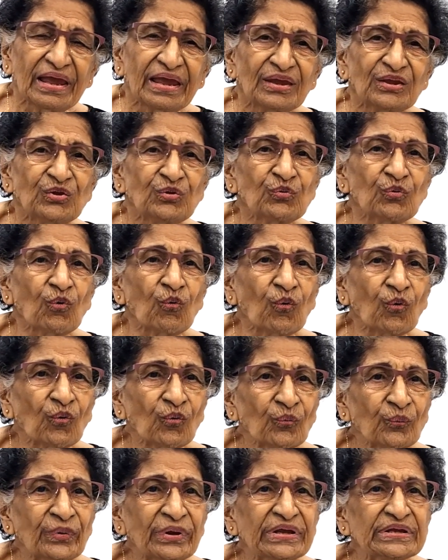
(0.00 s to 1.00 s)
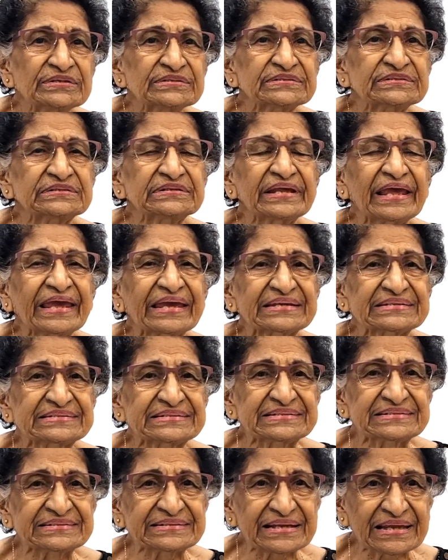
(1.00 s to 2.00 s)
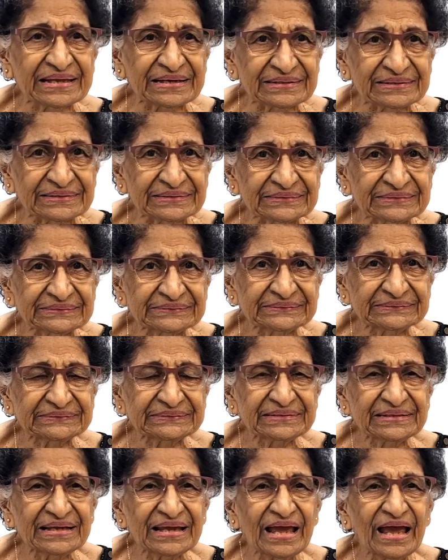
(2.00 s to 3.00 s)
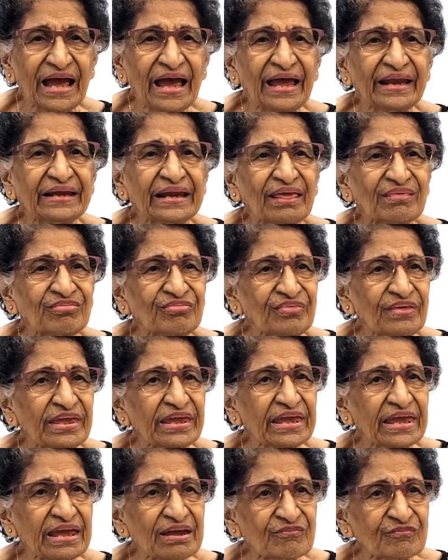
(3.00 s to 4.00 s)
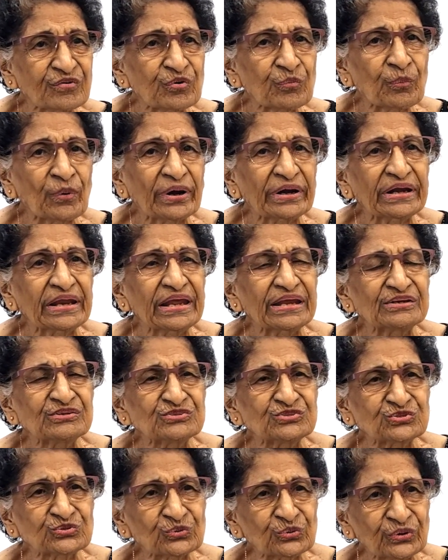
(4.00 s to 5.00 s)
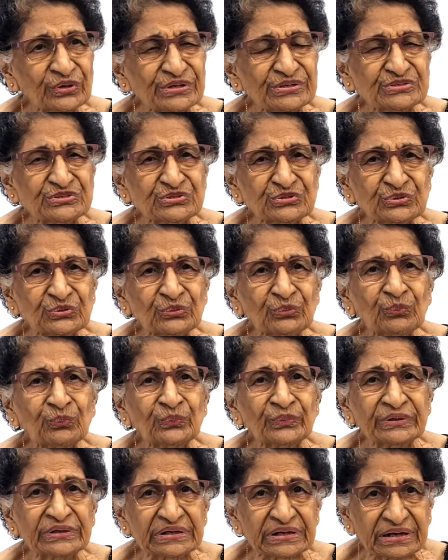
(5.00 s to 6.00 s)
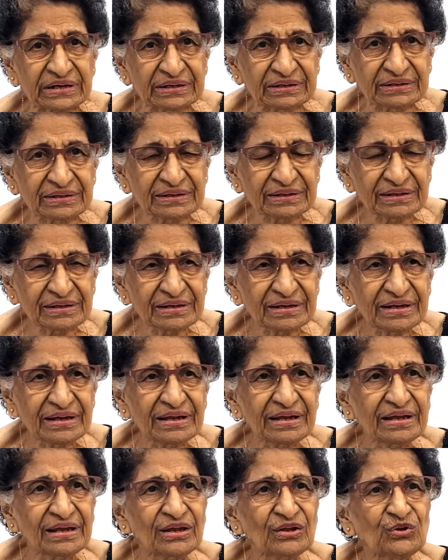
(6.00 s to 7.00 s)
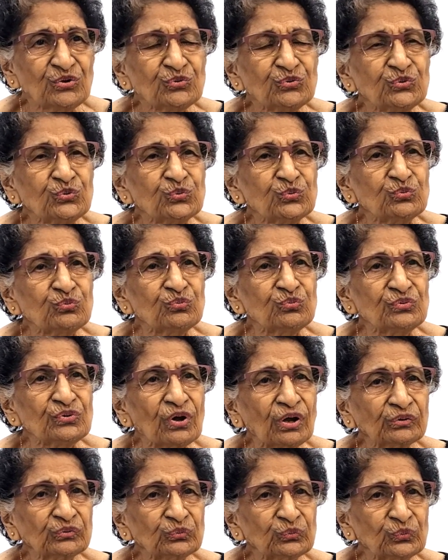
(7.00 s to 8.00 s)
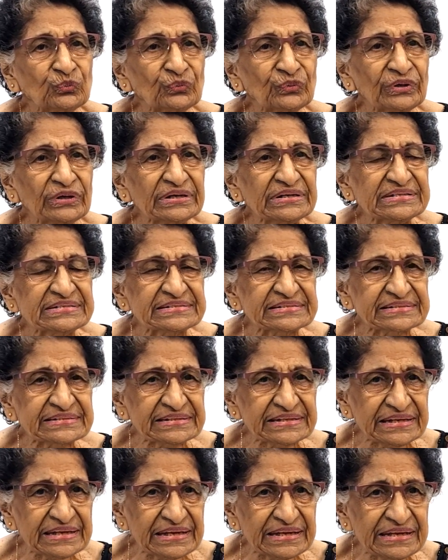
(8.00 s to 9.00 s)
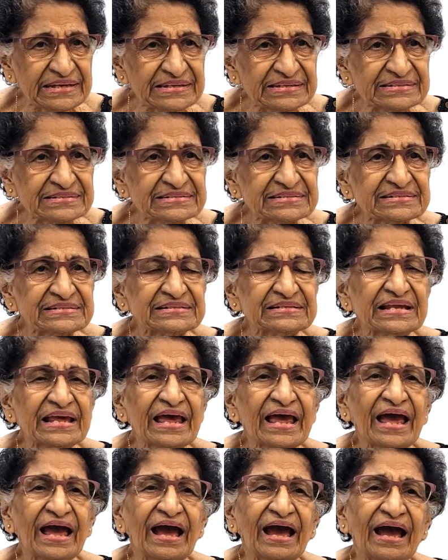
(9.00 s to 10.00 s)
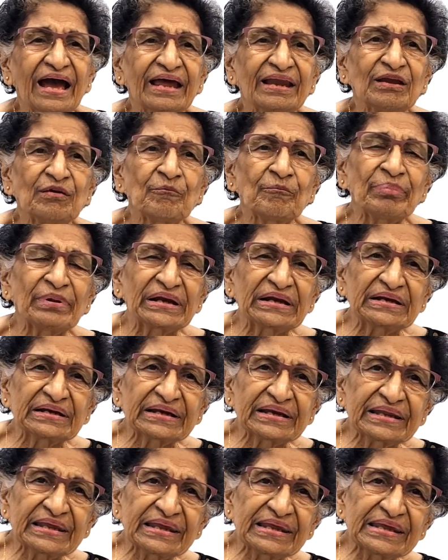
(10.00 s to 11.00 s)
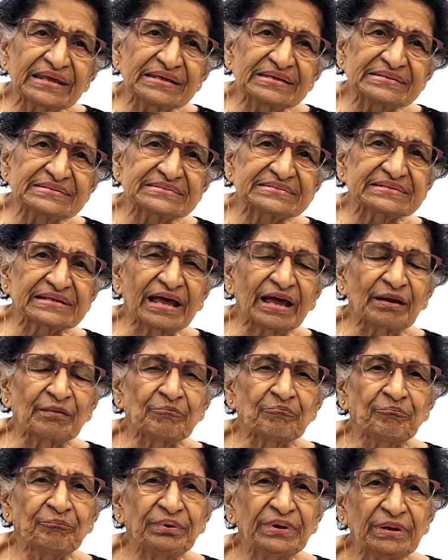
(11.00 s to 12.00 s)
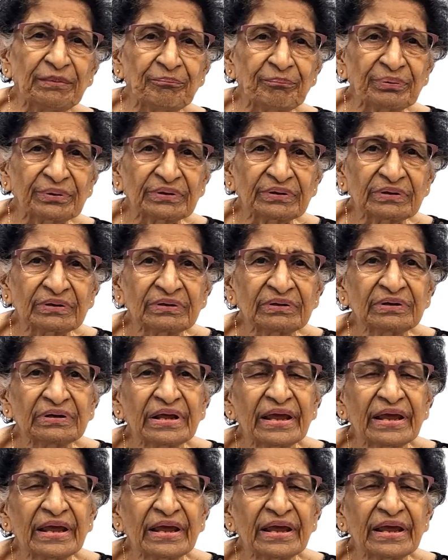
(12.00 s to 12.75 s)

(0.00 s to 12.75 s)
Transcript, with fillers: You always excel. And I think everyone enjoys your work. You do not only scenes and buildings and people,